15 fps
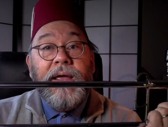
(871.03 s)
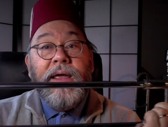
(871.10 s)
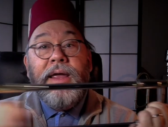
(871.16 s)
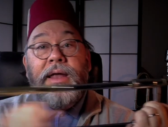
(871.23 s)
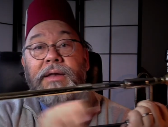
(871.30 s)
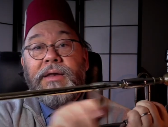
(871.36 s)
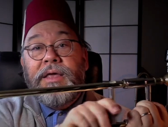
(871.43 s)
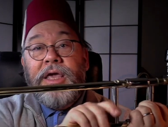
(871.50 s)

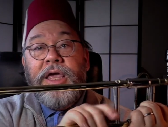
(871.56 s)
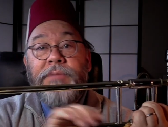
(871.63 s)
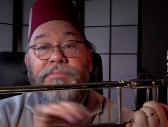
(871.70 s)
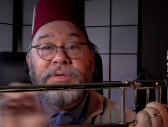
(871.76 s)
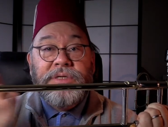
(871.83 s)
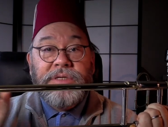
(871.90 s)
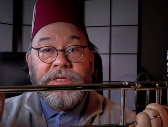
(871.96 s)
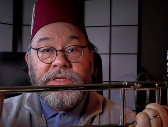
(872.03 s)
it
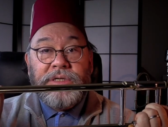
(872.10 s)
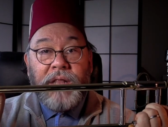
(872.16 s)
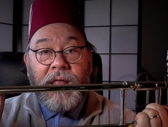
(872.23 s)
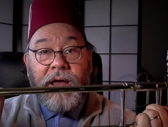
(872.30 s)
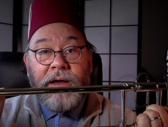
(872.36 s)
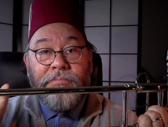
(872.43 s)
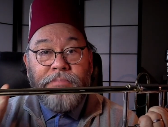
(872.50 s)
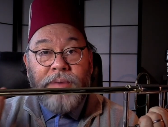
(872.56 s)
keeps the
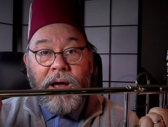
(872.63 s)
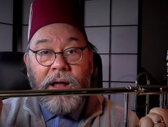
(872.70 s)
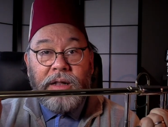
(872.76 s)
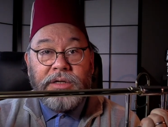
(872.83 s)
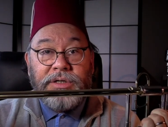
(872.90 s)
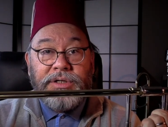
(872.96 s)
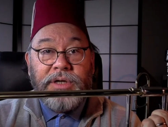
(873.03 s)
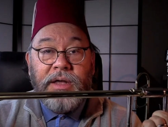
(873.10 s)
slide
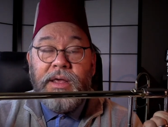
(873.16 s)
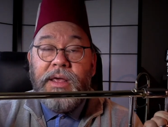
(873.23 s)
polished